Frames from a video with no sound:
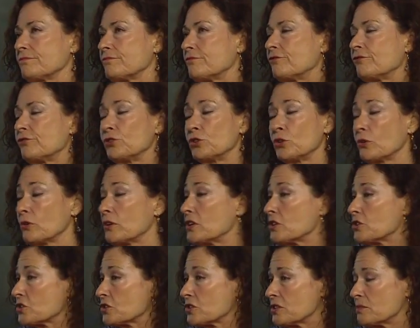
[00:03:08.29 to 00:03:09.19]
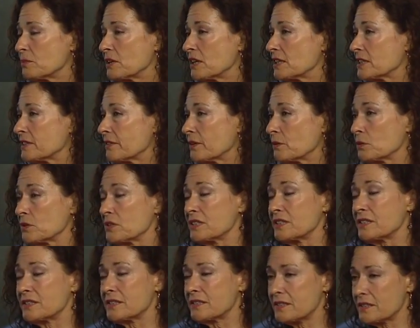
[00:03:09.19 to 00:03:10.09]
flourished because of it. We're
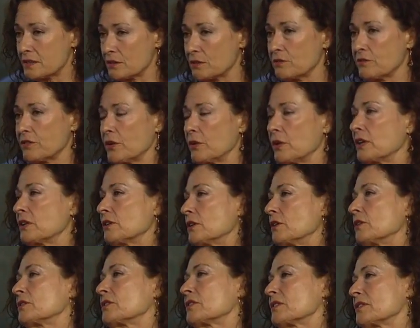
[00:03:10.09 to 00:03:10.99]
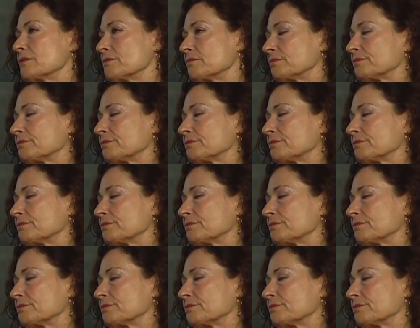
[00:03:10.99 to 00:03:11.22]
still very close.